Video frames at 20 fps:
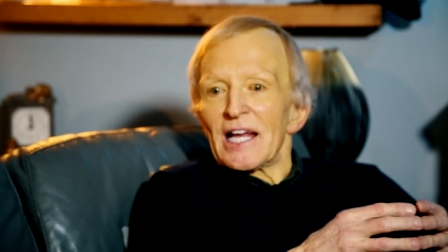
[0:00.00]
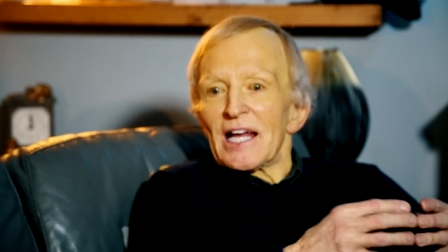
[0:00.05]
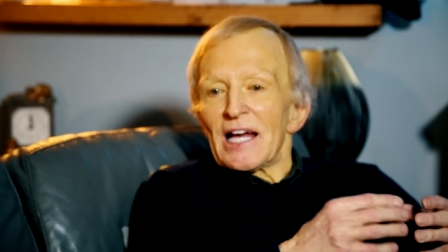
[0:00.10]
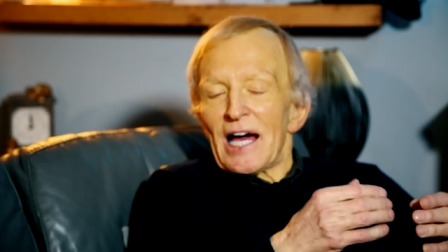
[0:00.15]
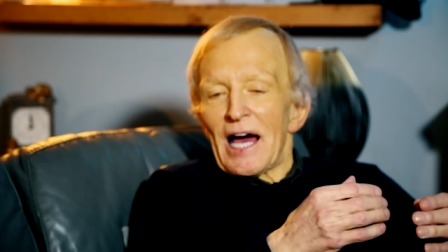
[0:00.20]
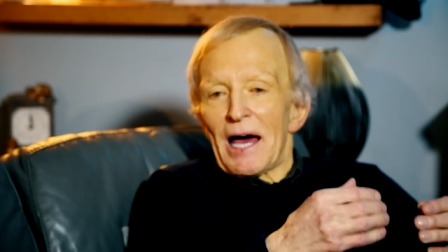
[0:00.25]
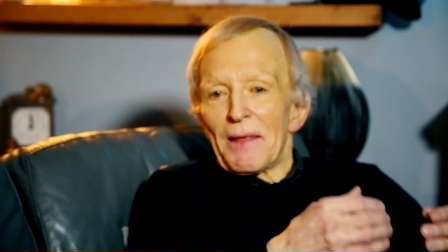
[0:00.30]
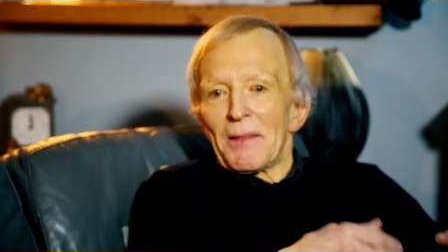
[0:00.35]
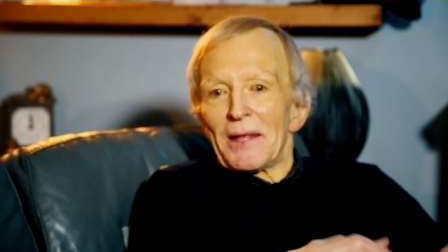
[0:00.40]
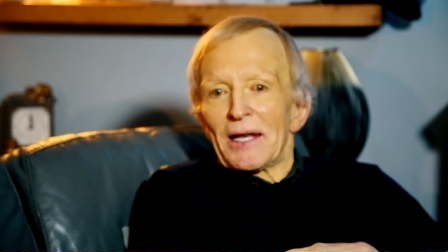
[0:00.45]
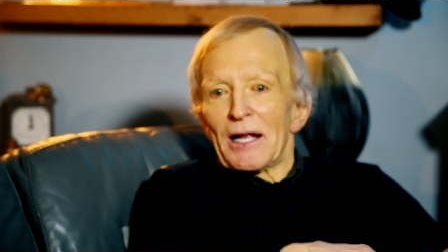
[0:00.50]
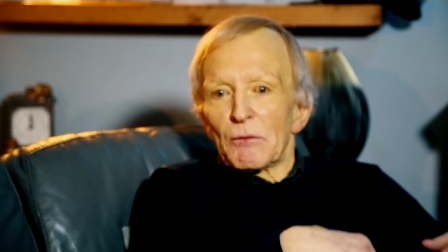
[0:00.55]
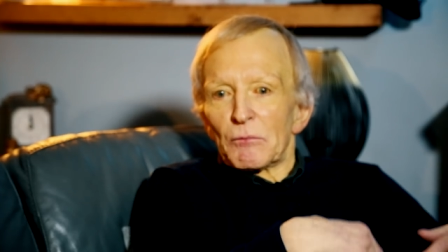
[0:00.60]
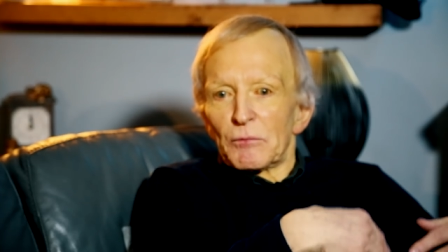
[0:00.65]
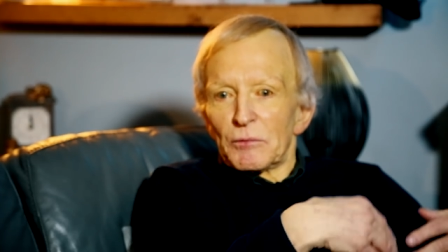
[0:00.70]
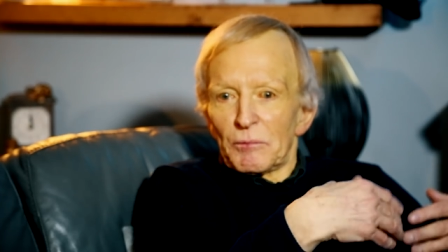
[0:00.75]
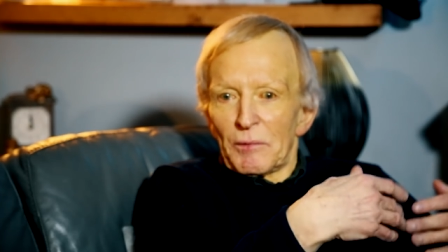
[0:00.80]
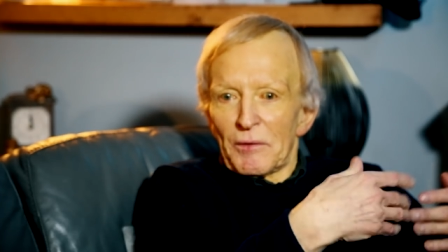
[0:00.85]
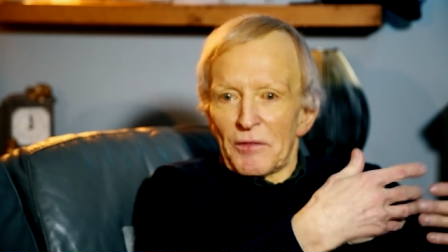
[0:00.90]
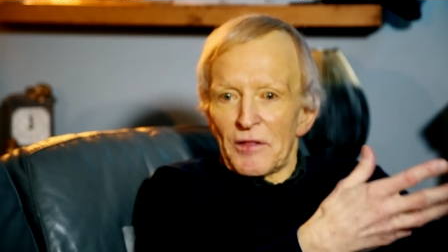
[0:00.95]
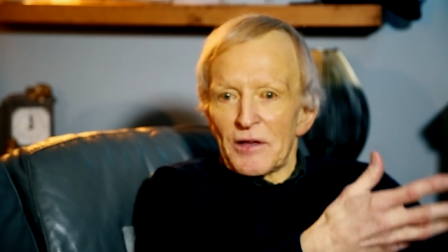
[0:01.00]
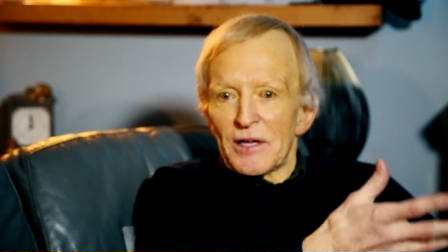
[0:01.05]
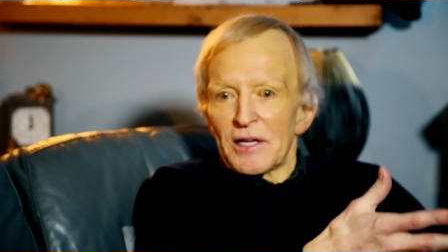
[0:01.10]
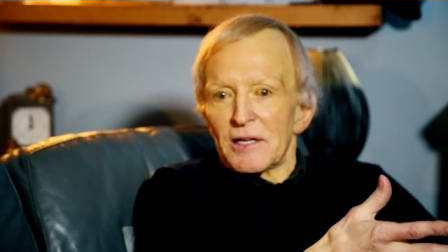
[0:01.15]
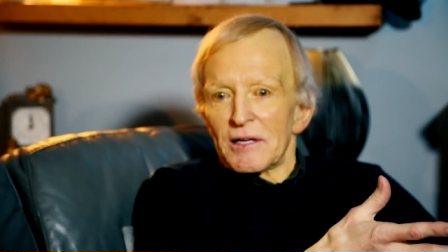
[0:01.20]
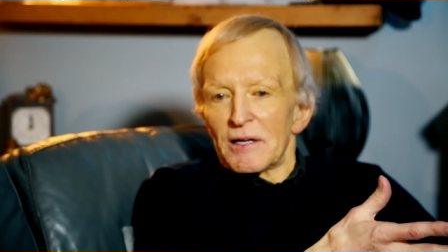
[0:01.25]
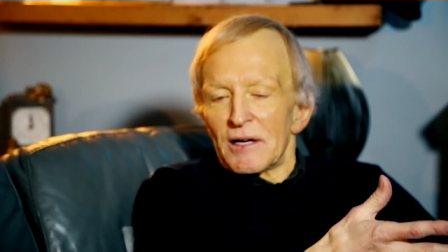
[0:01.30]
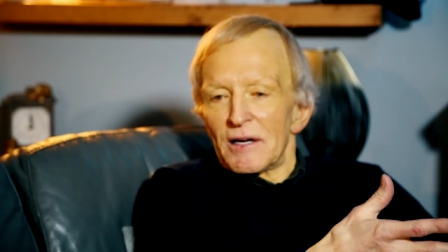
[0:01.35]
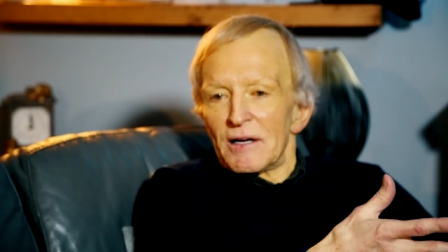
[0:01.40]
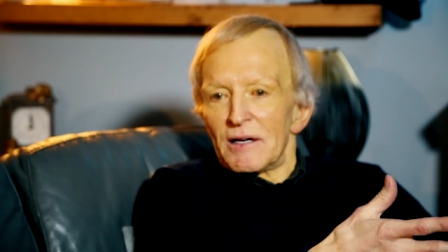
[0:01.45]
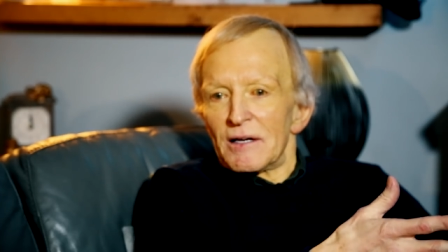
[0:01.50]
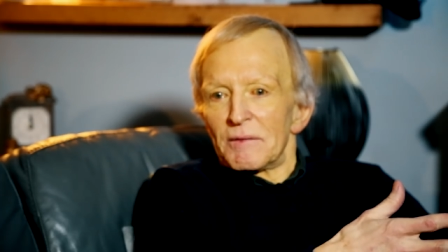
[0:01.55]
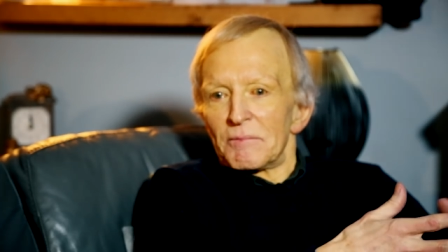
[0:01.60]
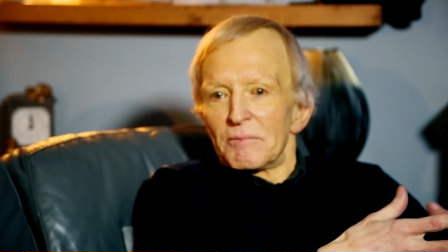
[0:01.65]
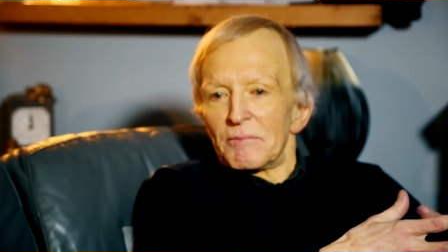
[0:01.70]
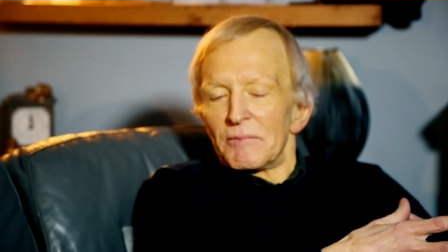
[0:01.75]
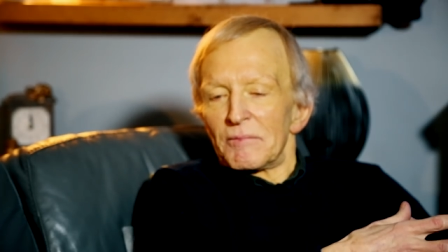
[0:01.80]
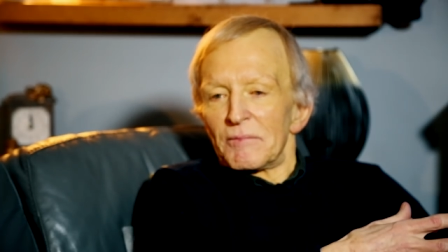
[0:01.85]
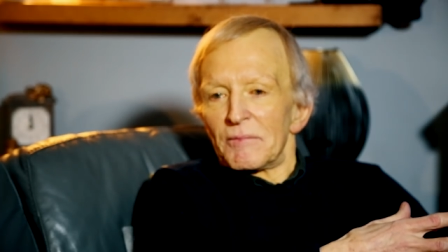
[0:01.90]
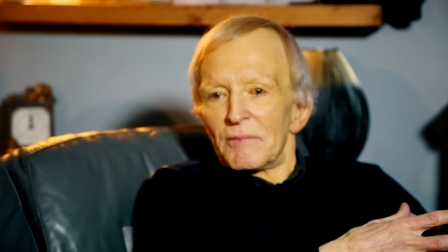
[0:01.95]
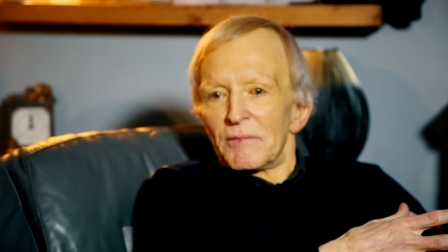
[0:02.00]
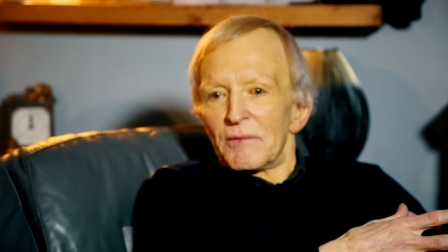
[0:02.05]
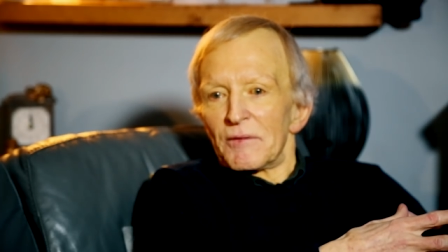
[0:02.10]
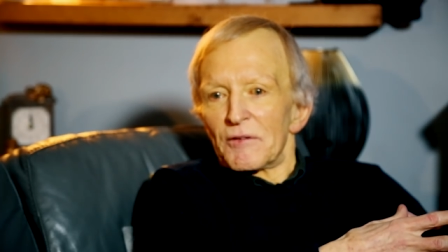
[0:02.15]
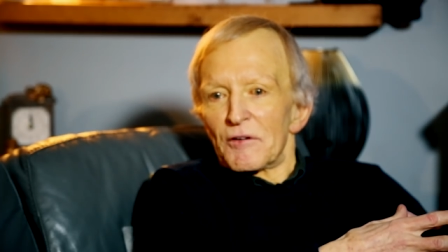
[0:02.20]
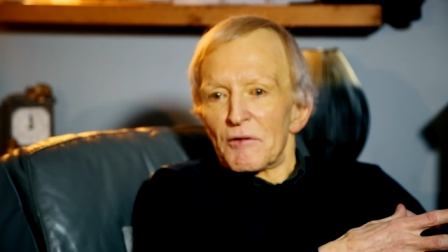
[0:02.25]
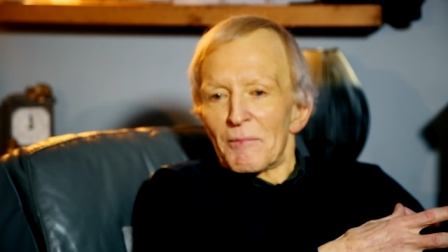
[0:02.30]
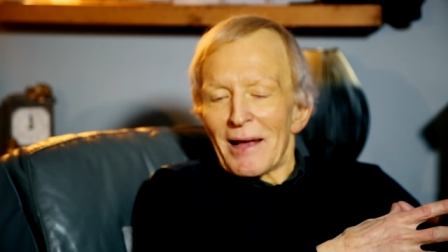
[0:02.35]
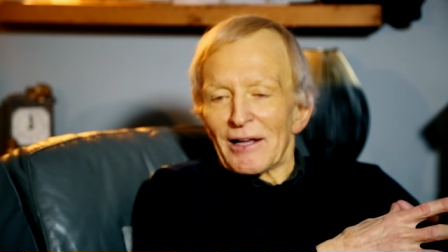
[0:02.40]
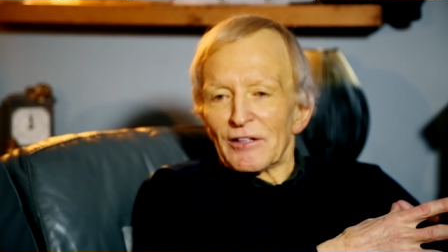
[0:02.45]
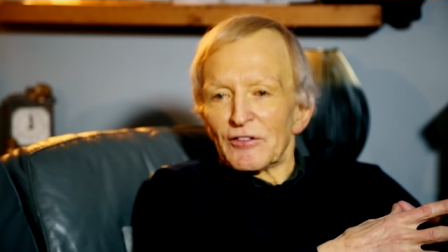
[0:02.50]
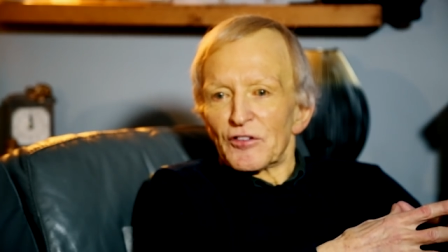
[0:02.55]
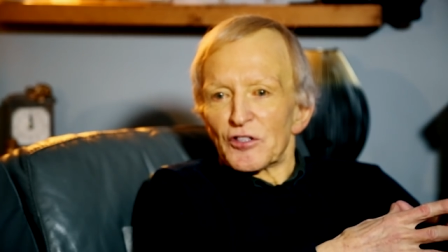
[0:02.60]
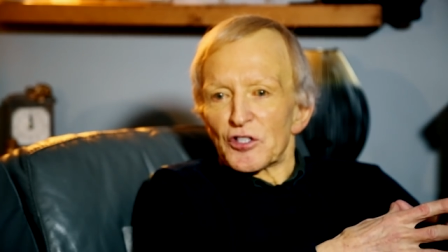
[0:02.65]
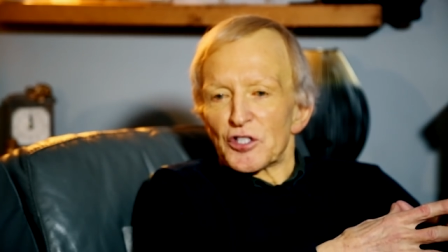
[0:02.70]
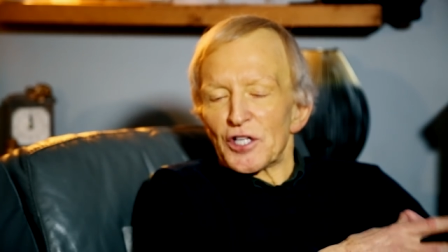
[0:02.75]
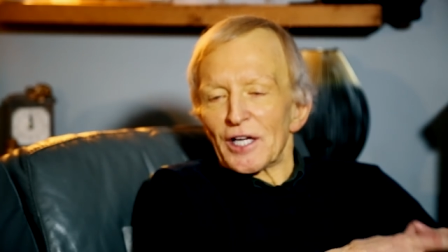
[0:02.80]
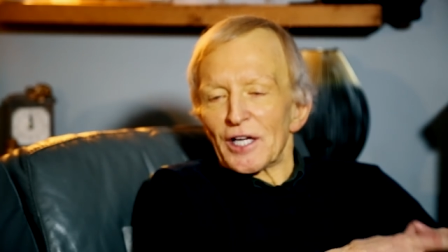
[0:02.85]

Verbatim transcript: And then I would, with the remains of the